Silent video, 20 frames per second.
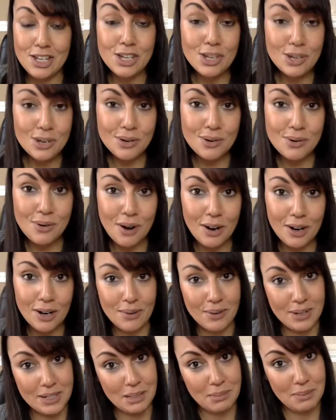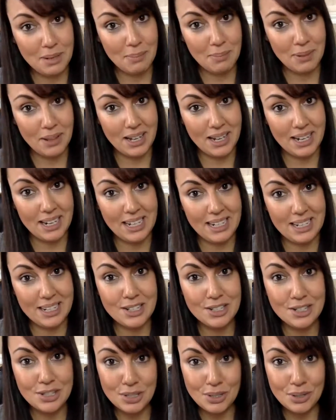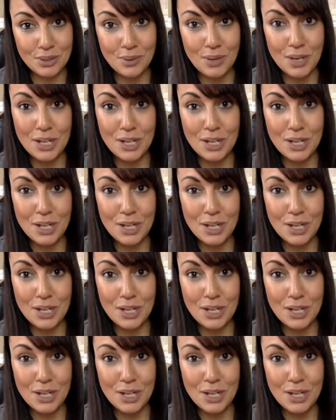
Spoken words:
you are going to be applying to